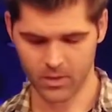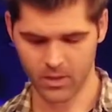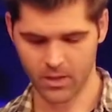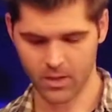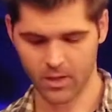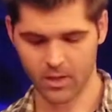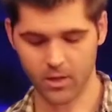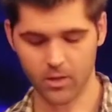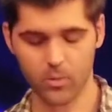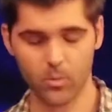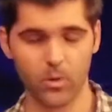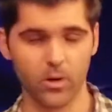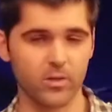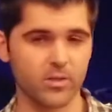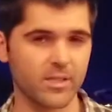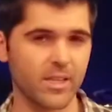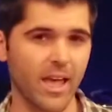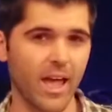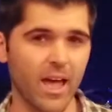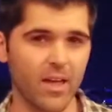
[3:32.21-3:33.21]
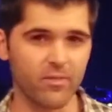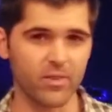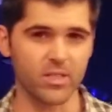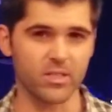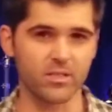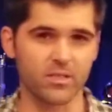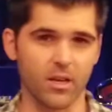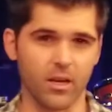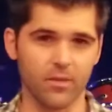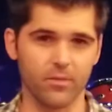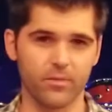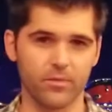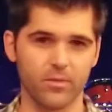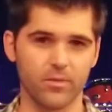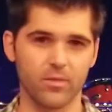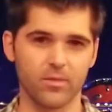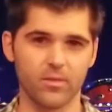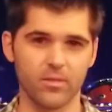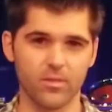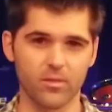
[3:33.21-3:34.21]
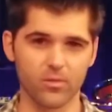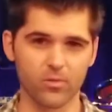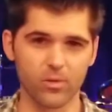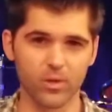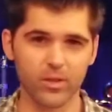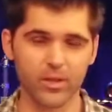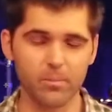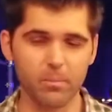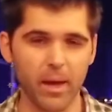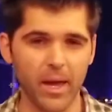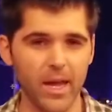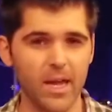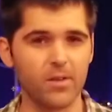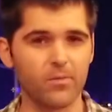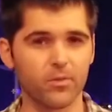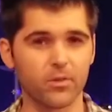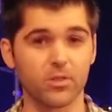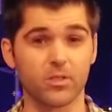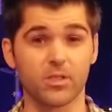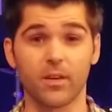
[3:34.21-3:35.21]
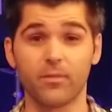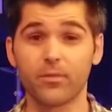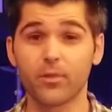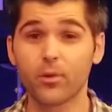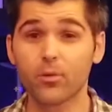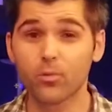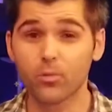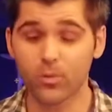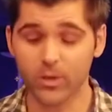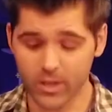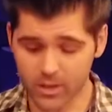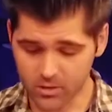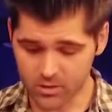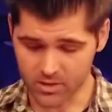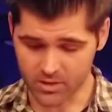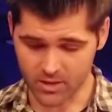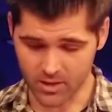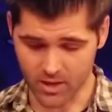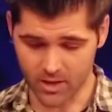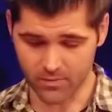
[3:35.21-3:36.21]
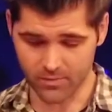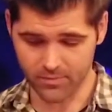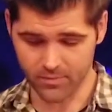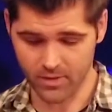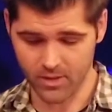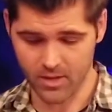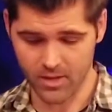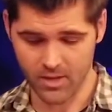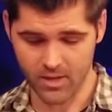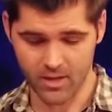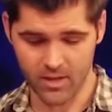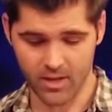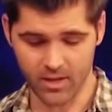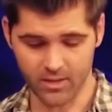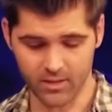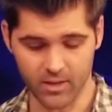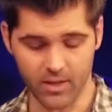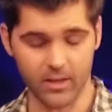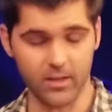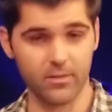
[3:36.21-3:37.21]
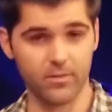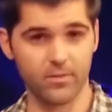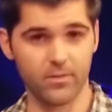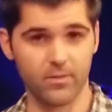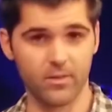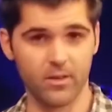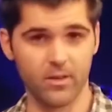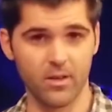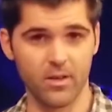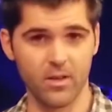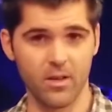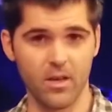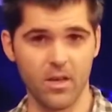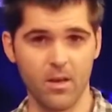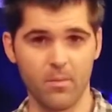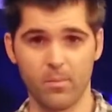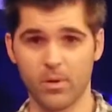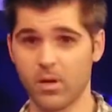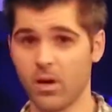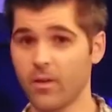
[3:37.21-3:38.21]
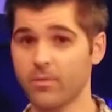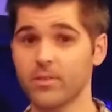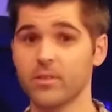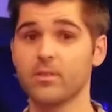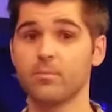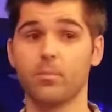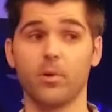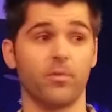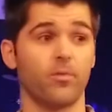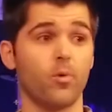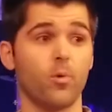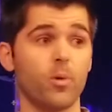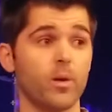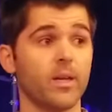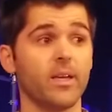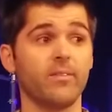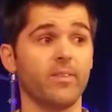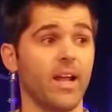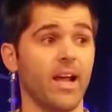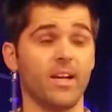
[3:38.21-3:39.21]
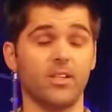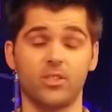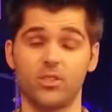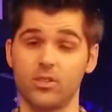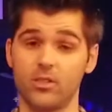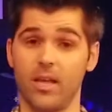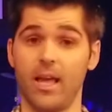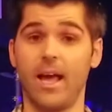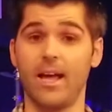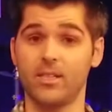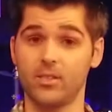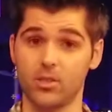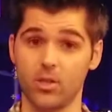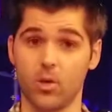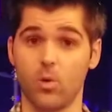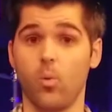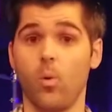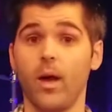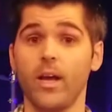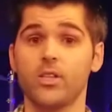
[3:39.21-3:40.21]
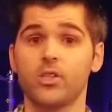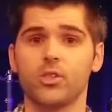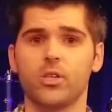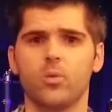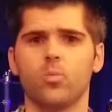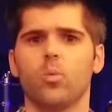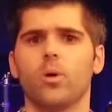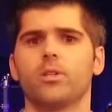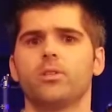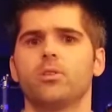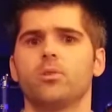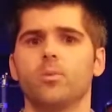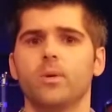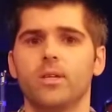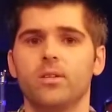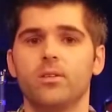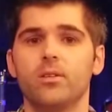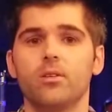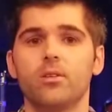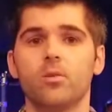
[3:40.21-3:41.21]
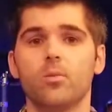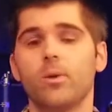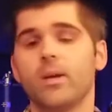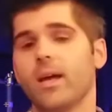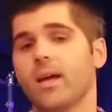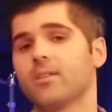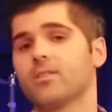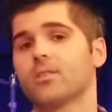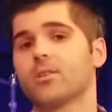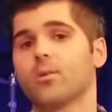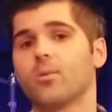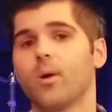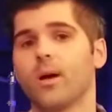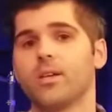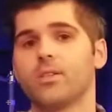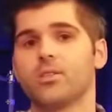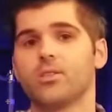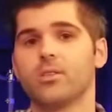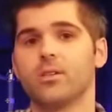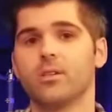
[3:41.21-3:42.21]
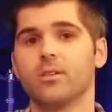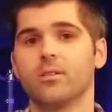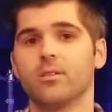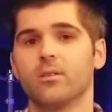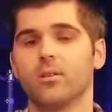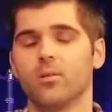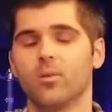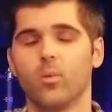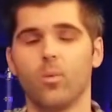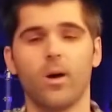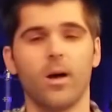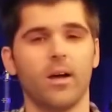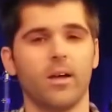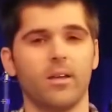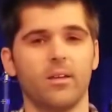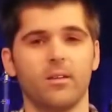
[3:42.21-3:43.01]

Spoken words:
In other words, the heavy stuff, the really painful stuff, the real stuff in life. But often, before we even ask the question, what do? We ask the question, why?